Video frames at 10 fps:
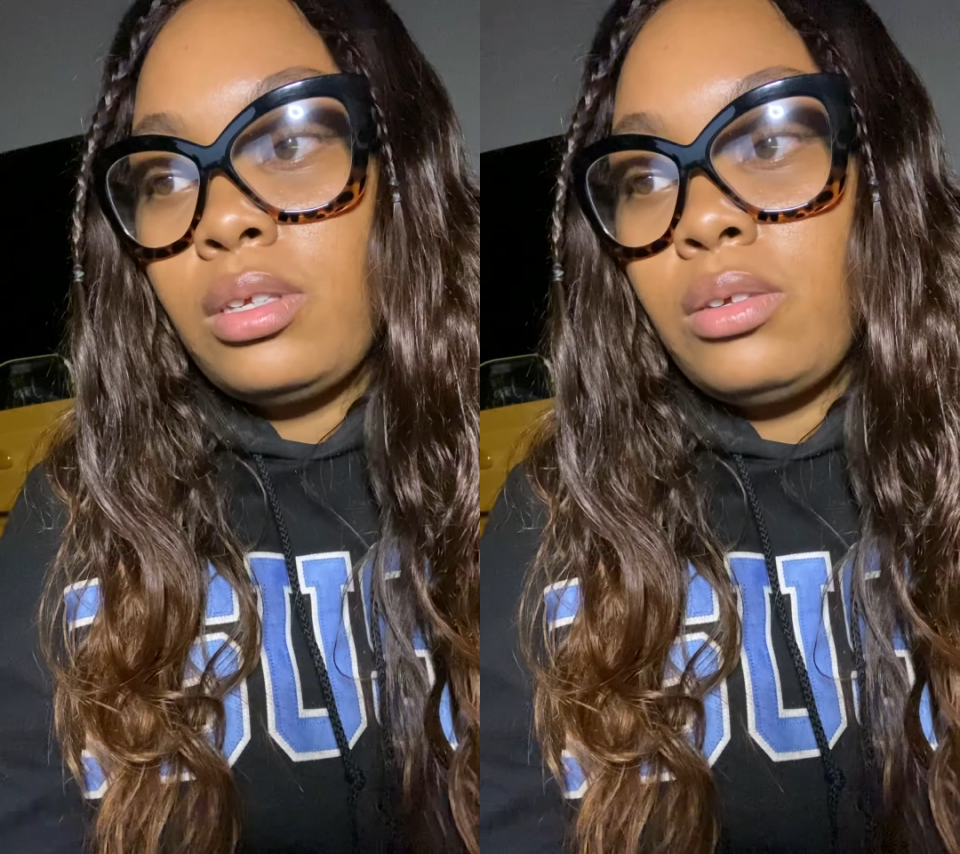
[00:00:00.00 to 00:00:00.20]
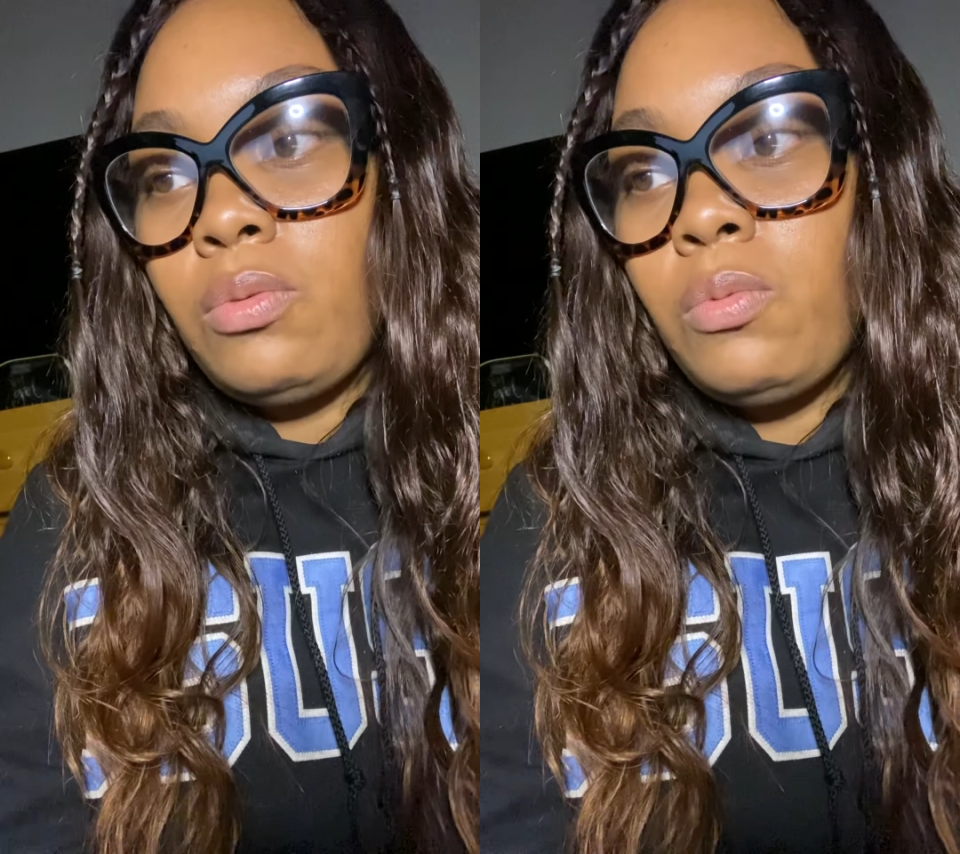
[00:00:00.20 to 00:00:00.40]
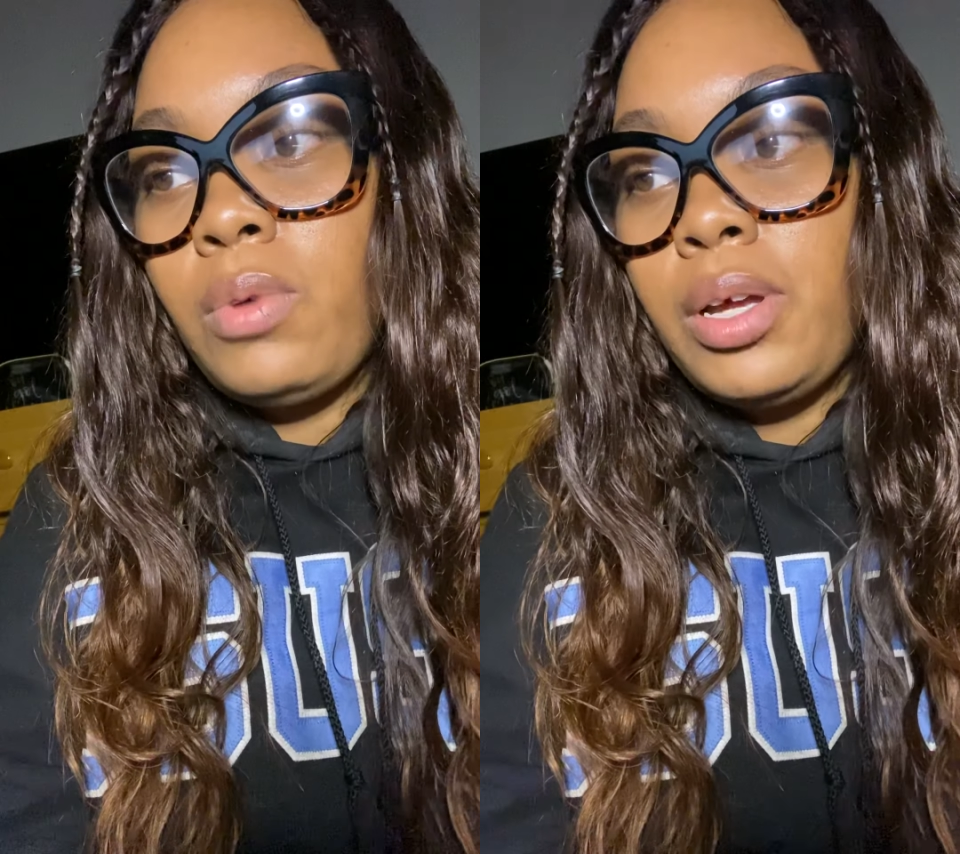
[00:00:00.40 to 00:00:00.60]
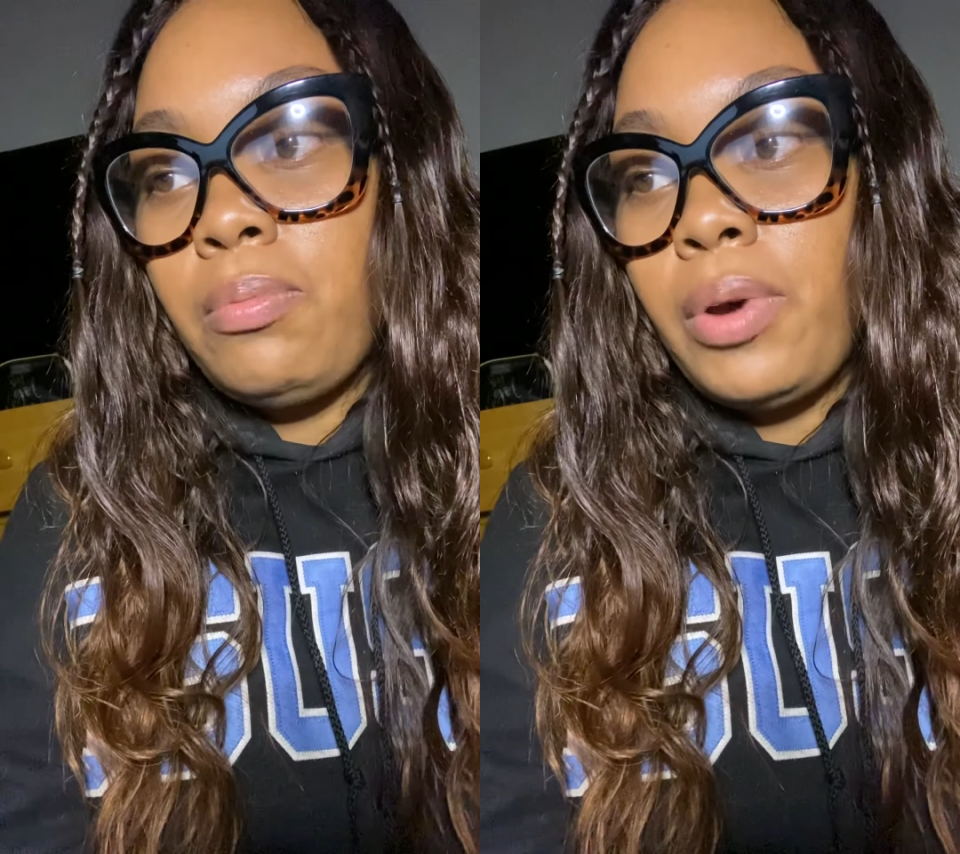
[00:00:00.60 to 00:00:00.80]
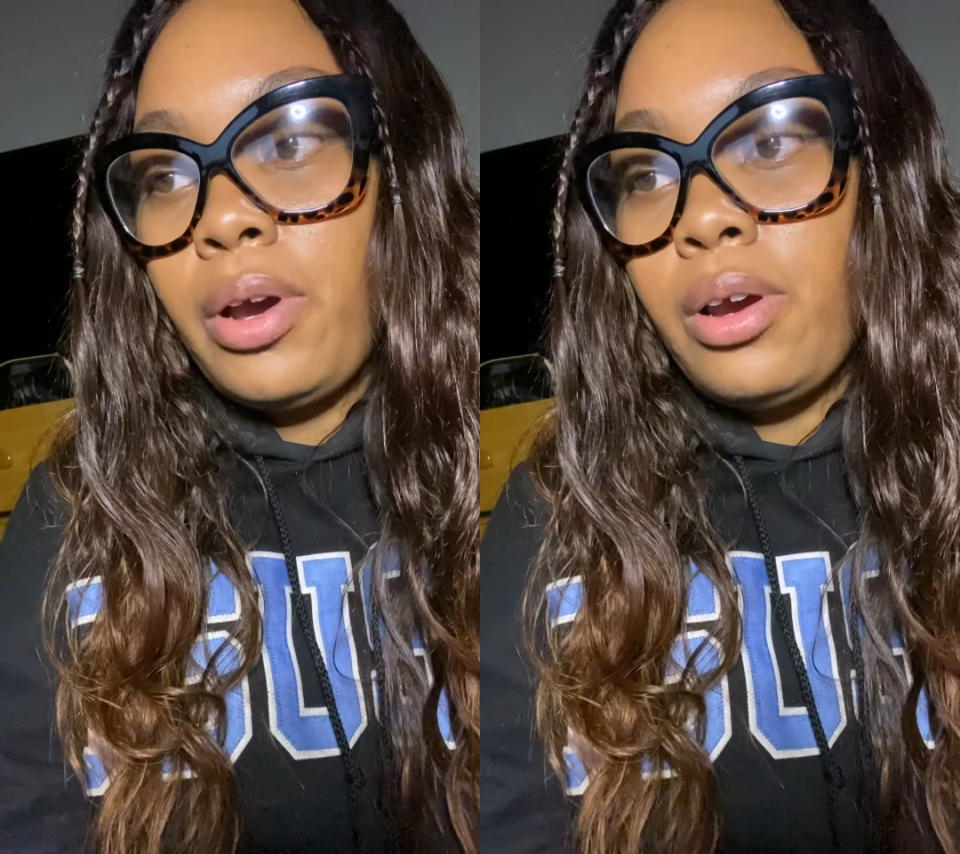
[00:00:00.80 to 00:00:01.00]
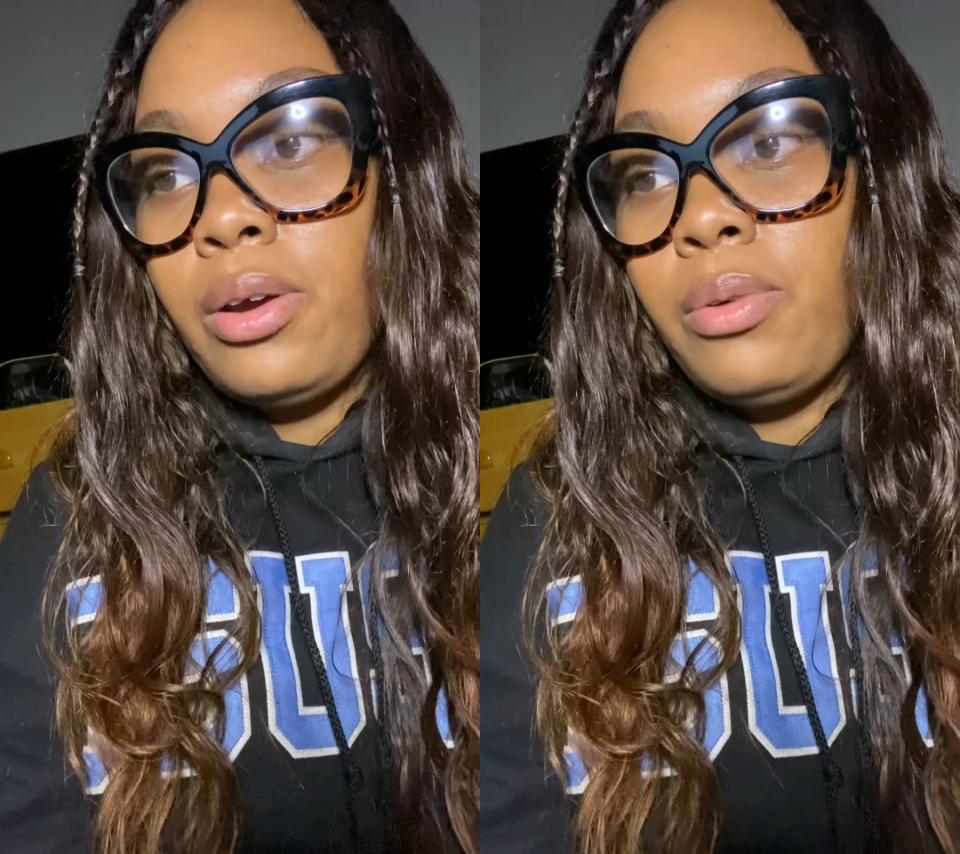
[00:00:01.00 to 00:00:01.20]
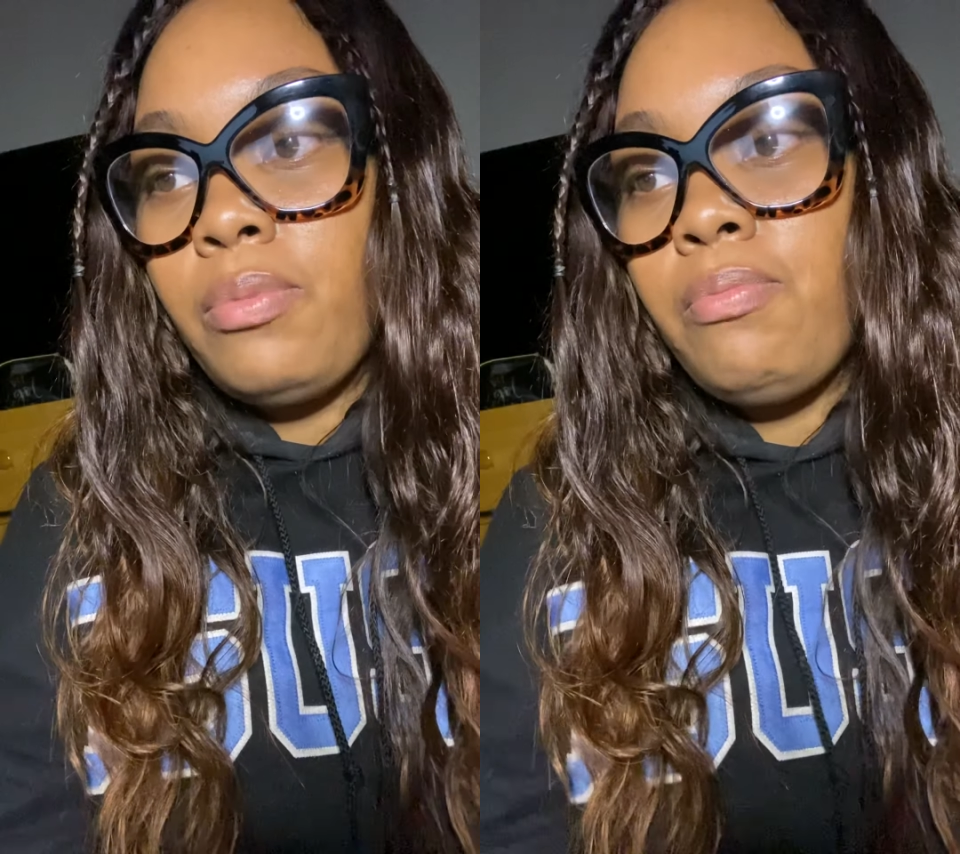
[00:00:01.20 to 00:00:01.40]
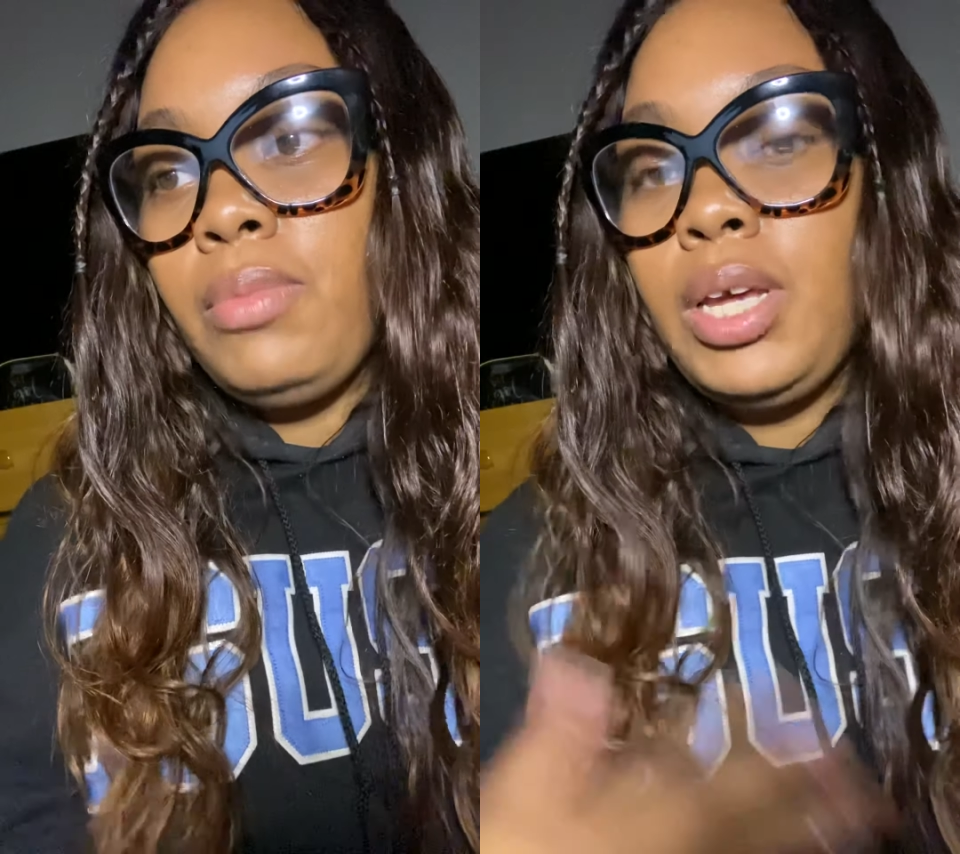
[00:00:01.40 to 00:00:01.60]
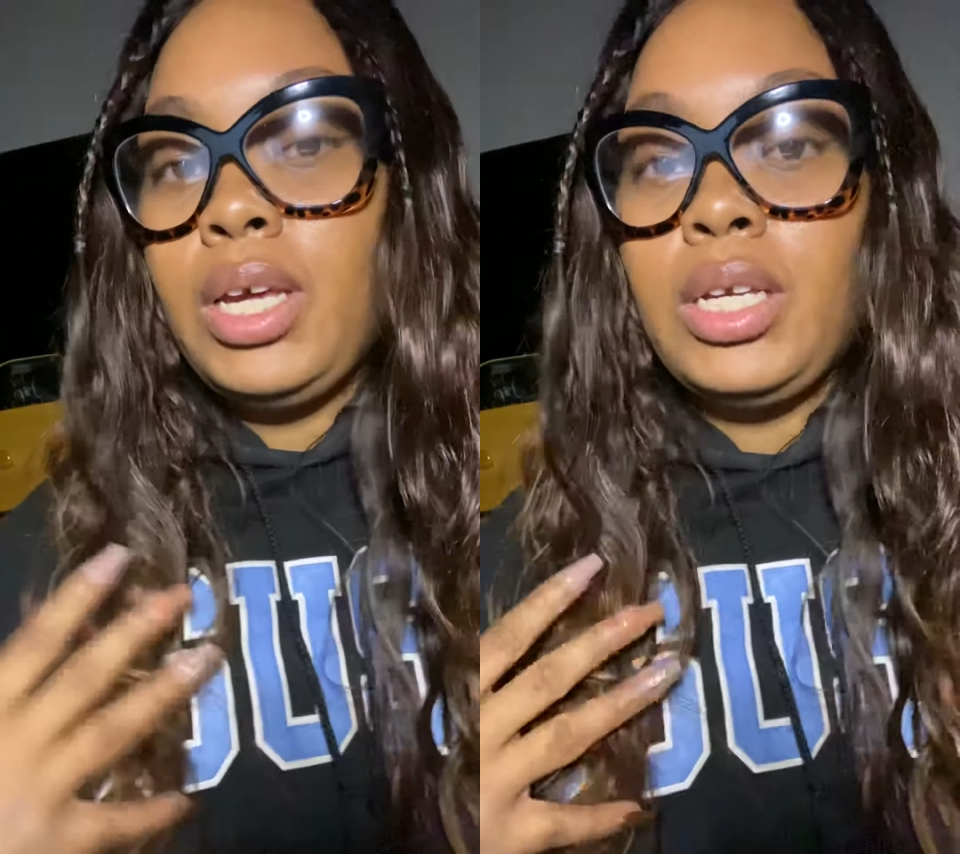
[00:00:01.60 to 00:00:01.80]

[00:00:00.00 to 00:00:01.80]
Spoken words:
One part me